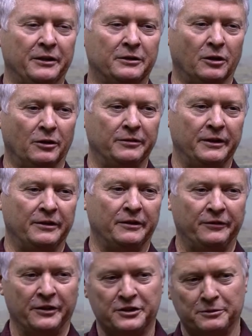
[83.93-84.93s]
COVID, the
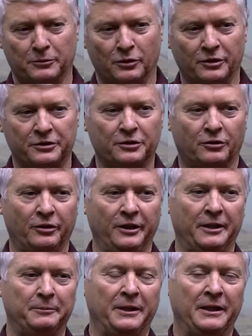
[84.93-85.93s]
eviction
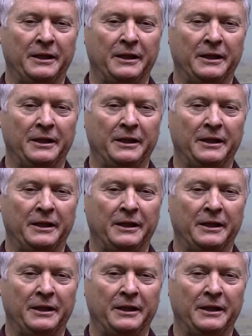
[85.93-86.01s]
moratorium,